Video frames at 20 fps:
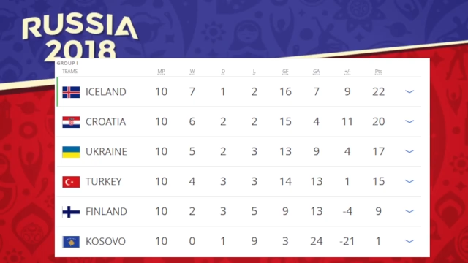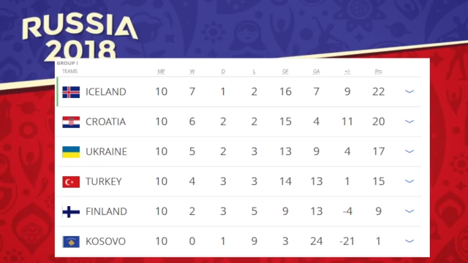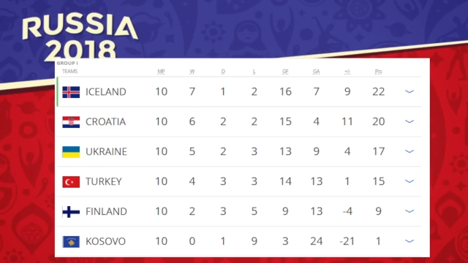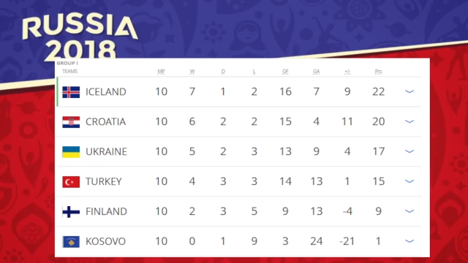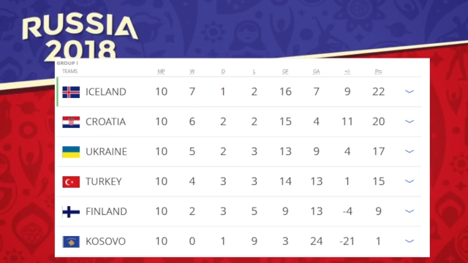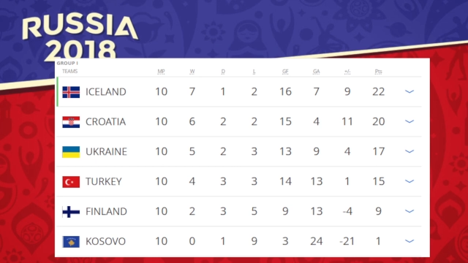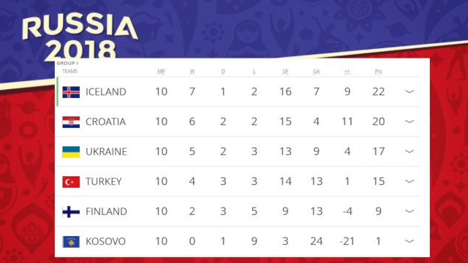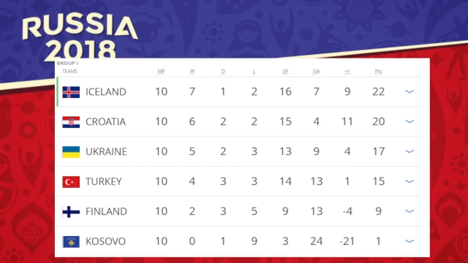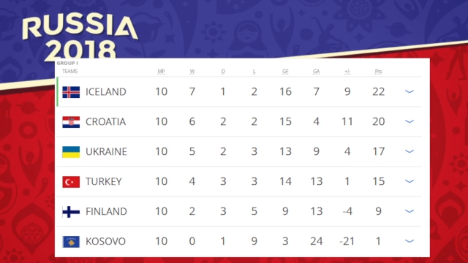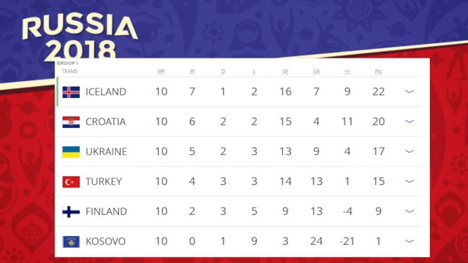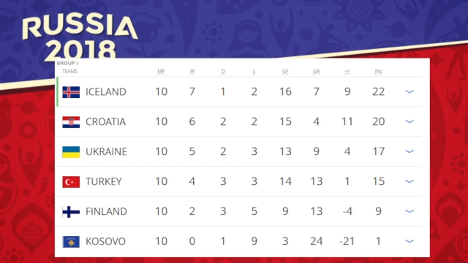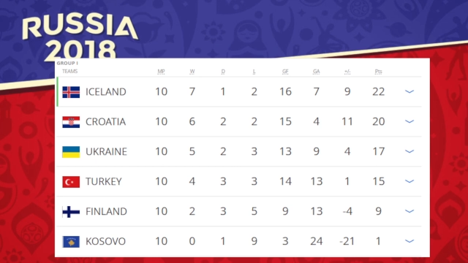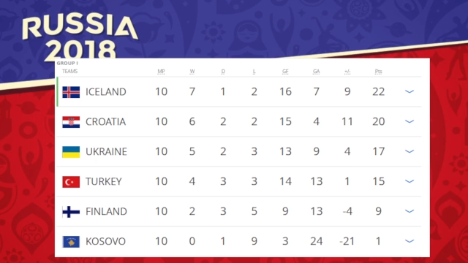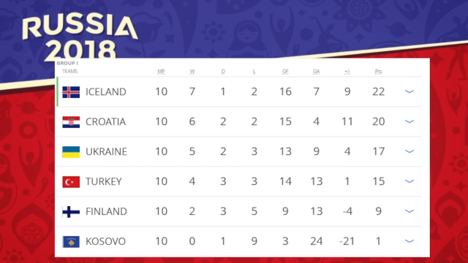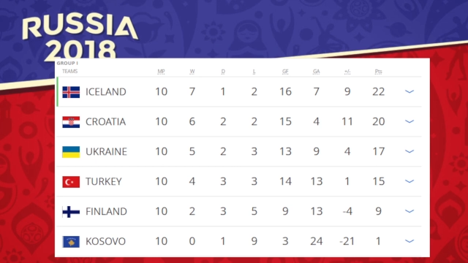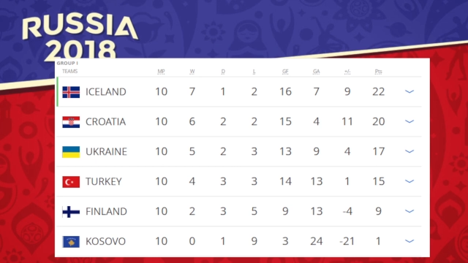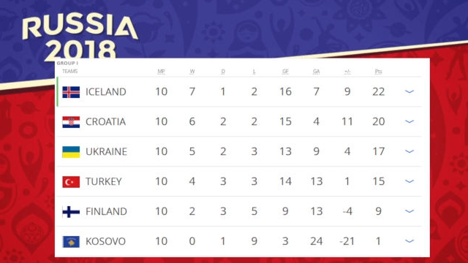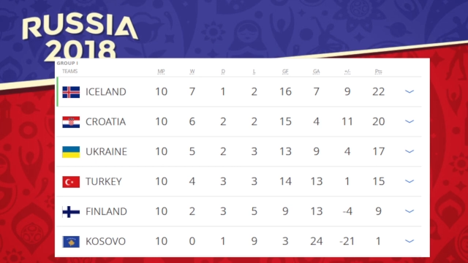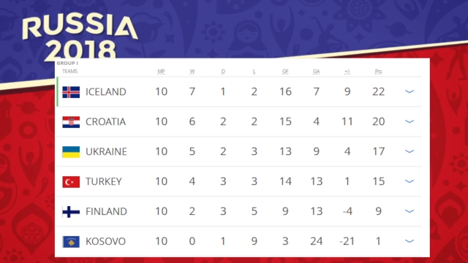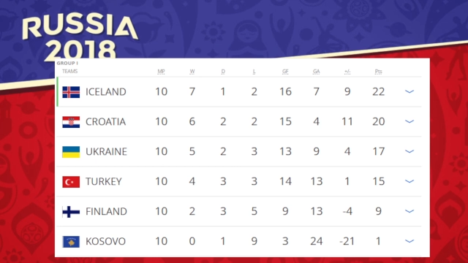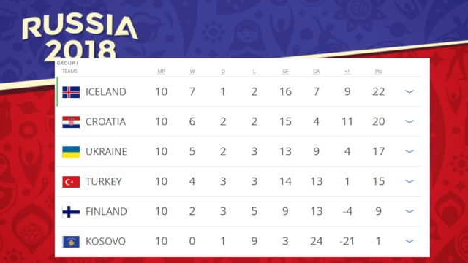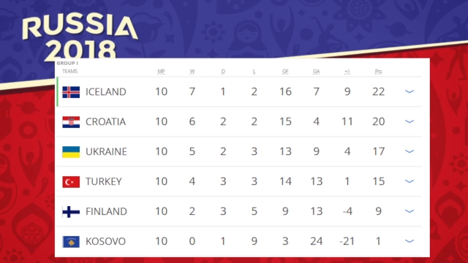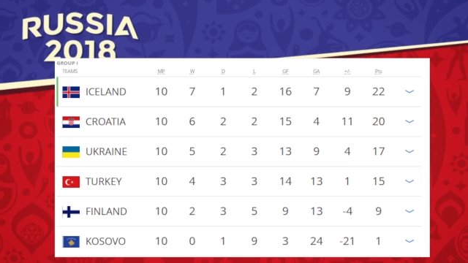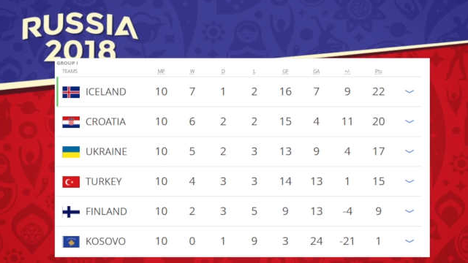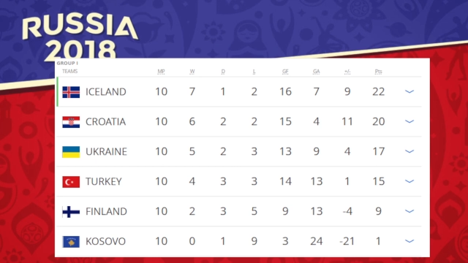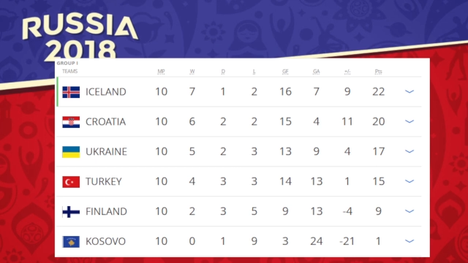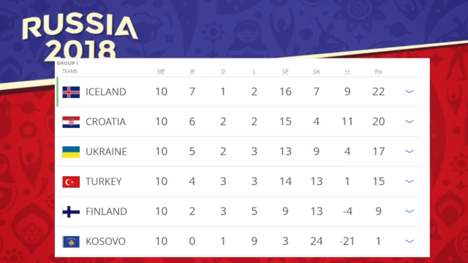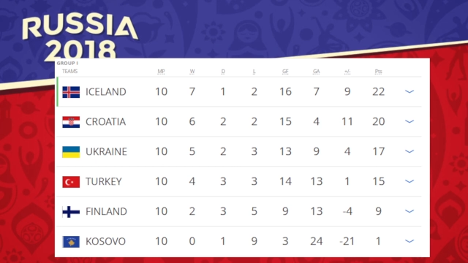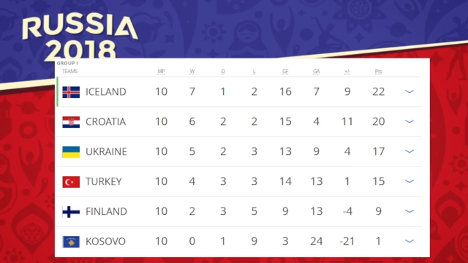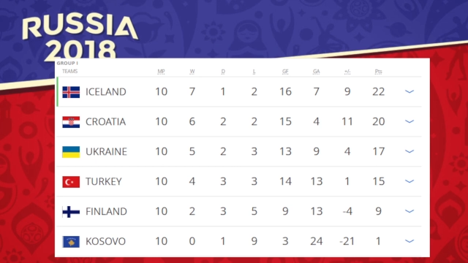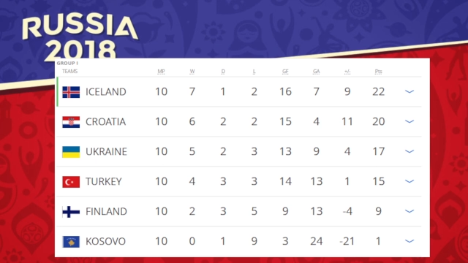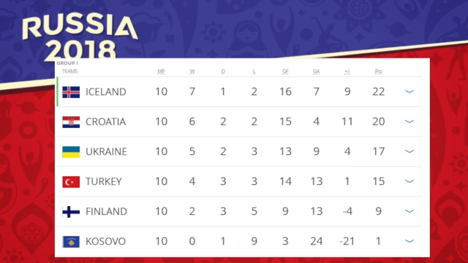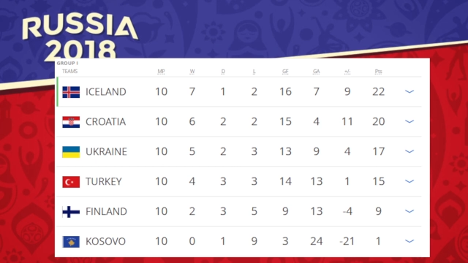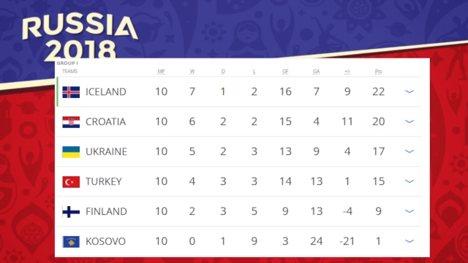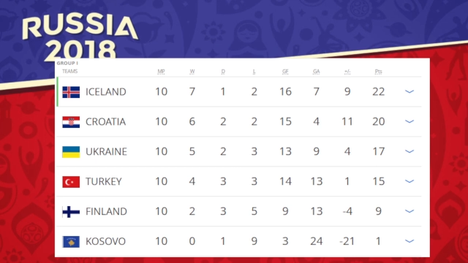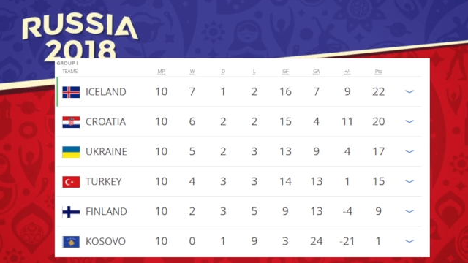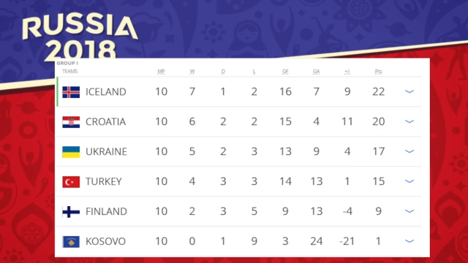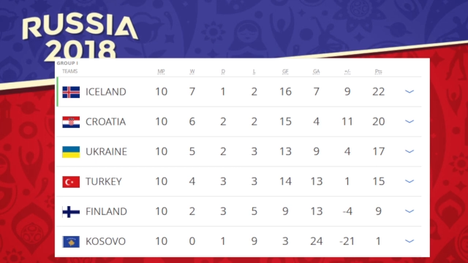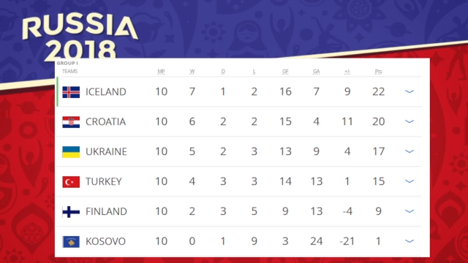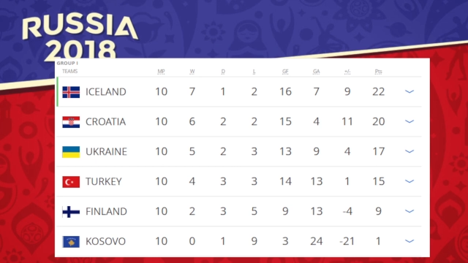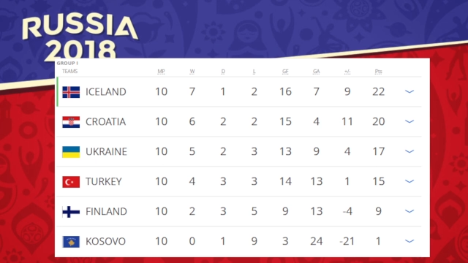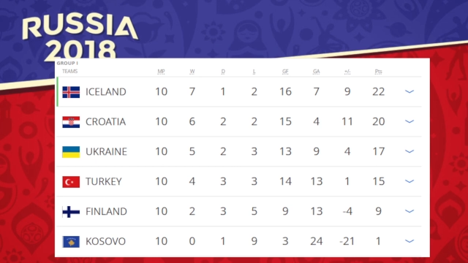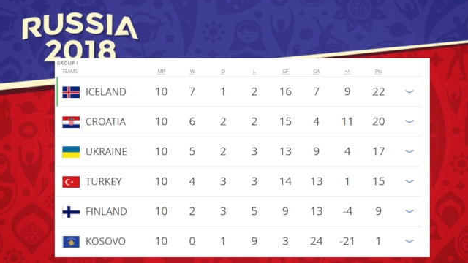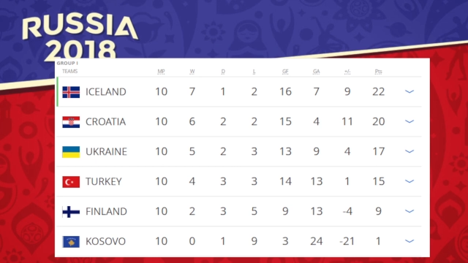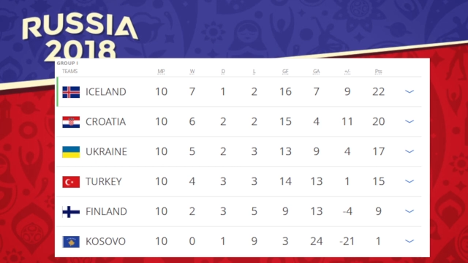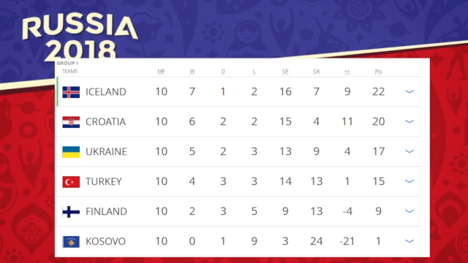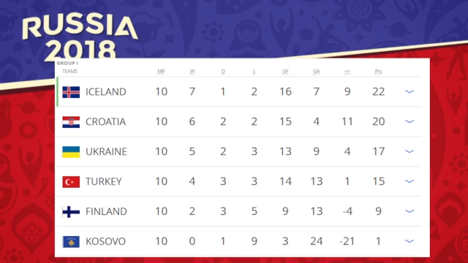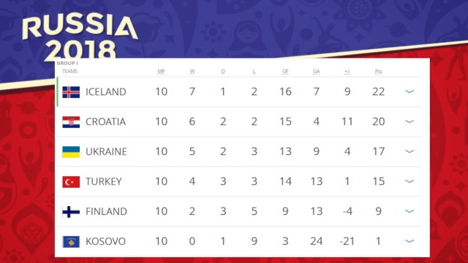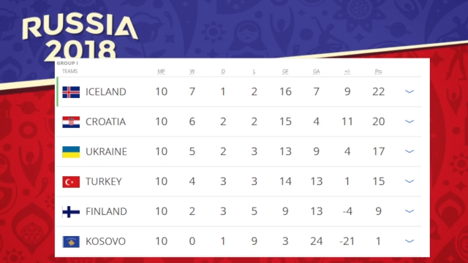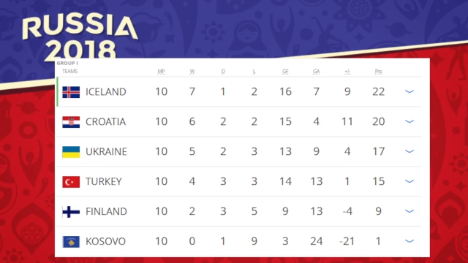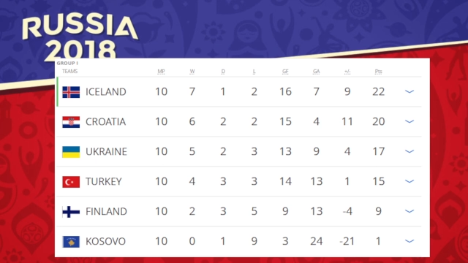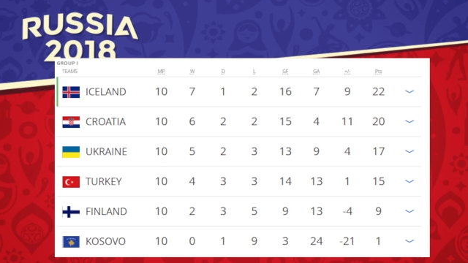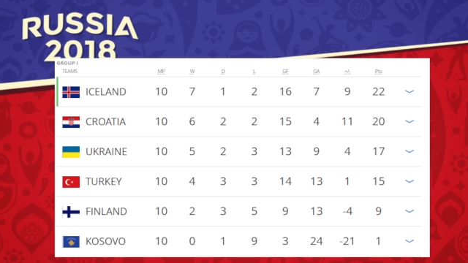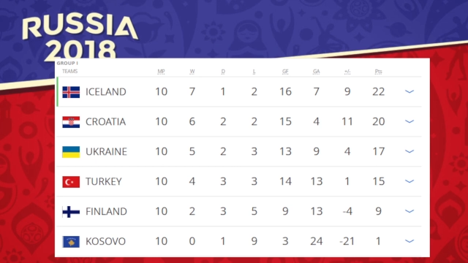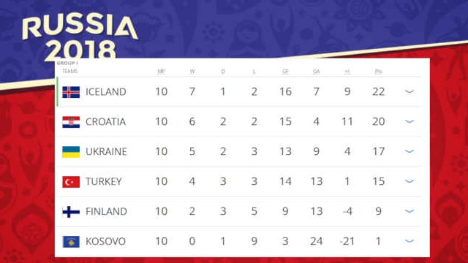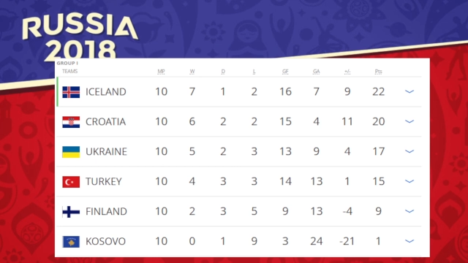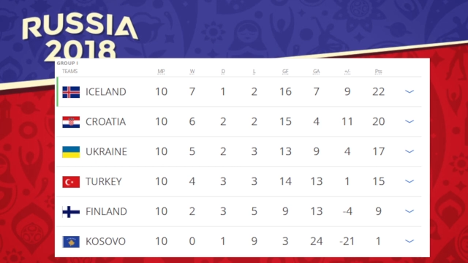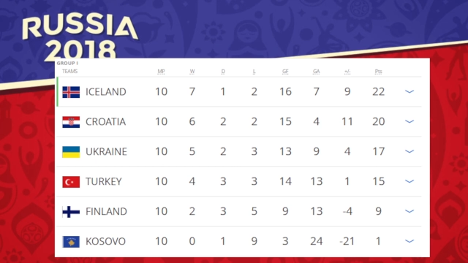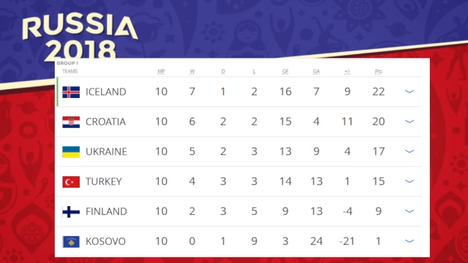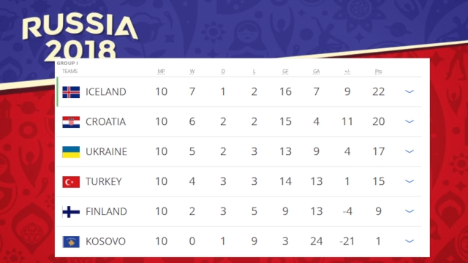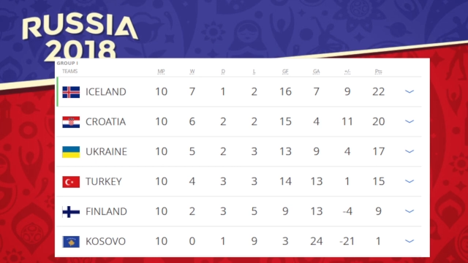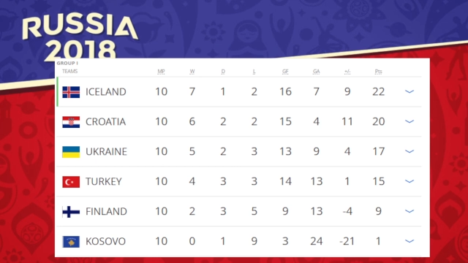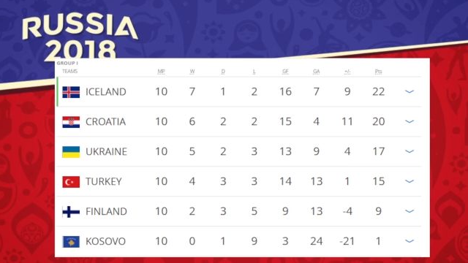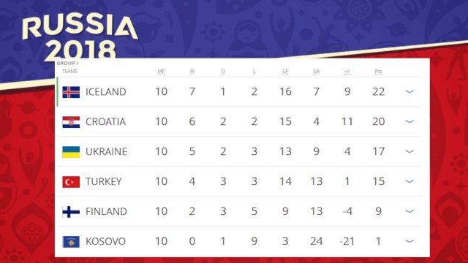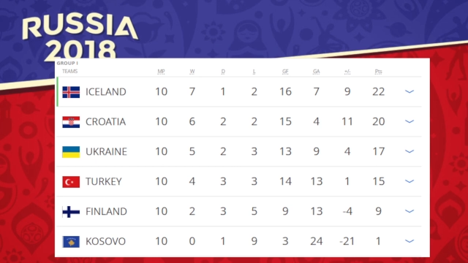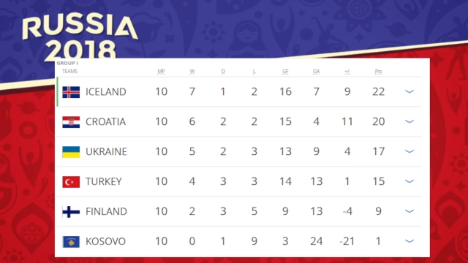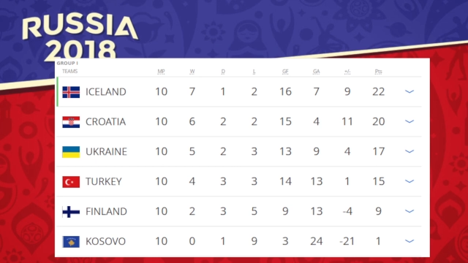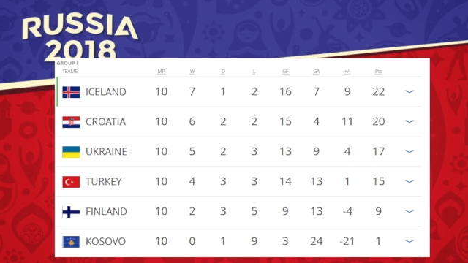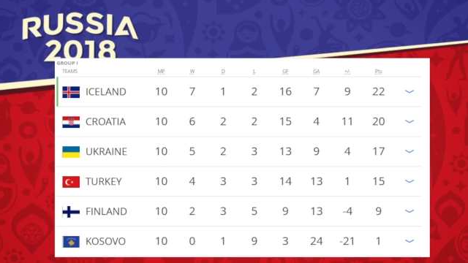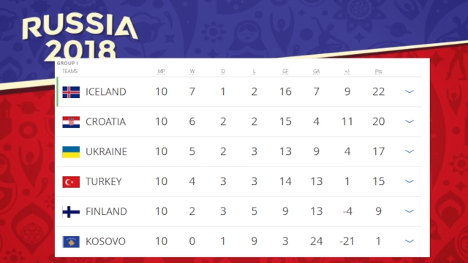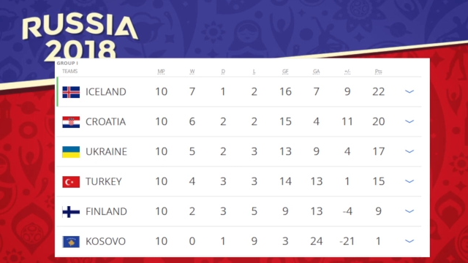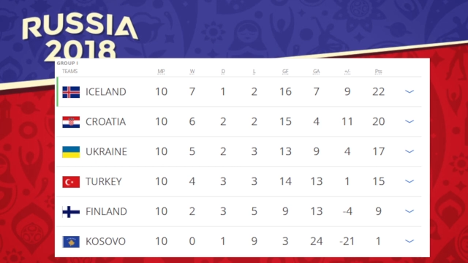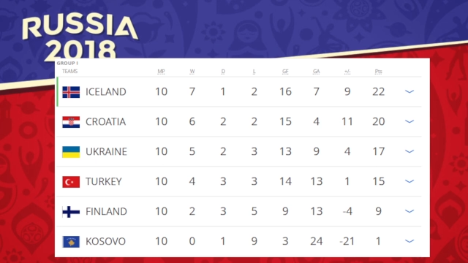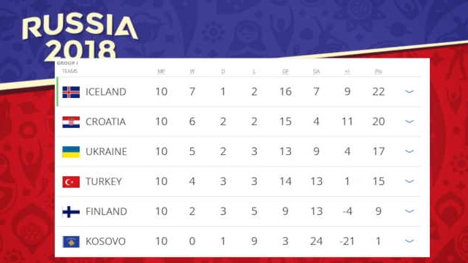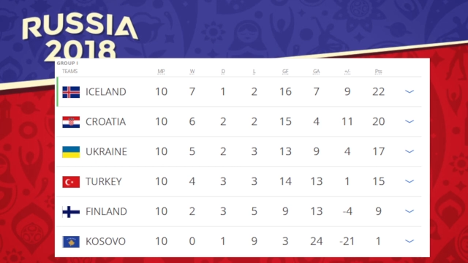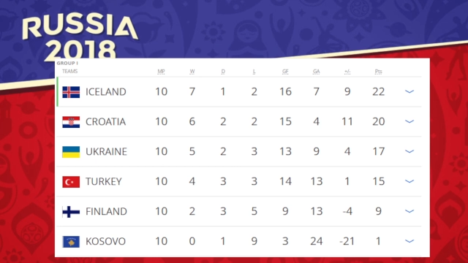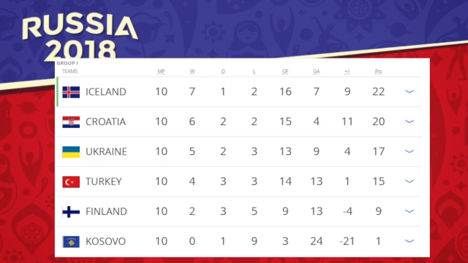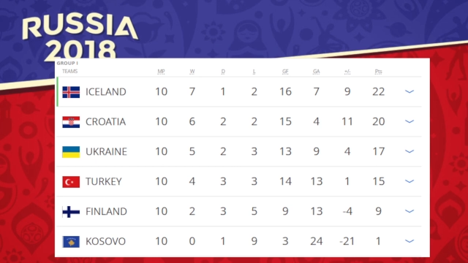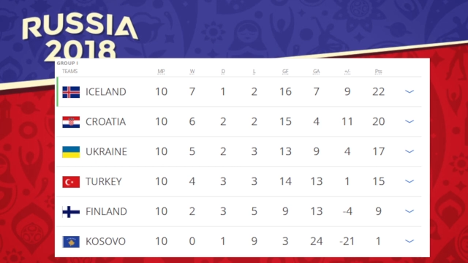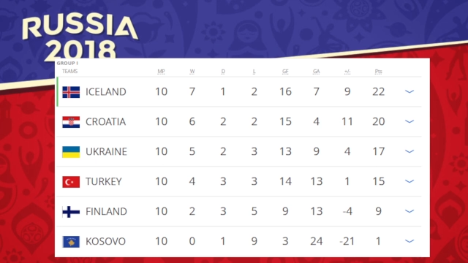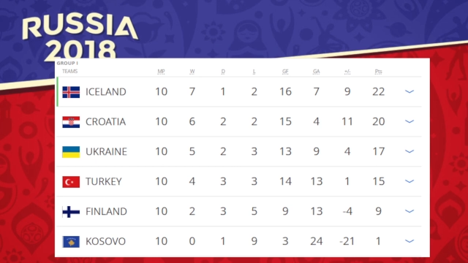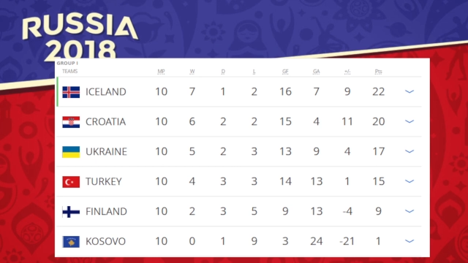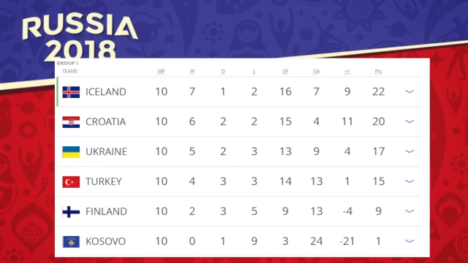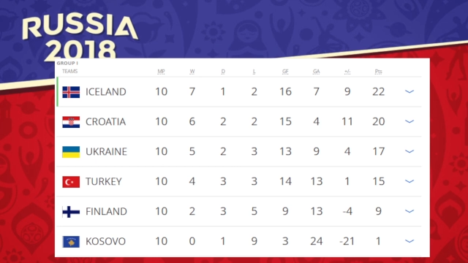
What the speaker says: (no speaker visible)